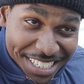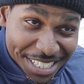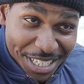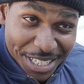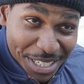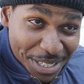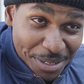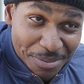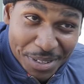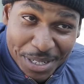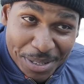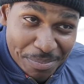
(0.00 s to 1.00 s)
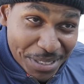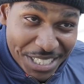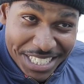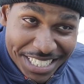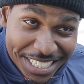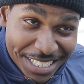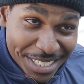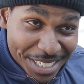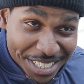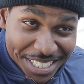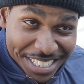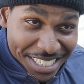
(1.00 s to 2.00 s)
Kicking in vending
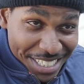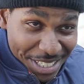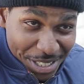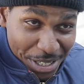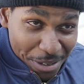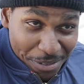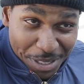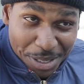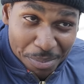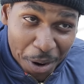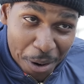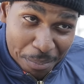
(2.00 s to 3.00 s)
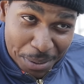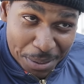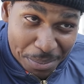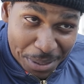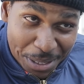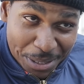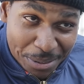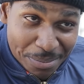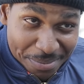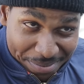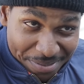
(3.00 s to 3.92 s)
machines stuffing small people in them,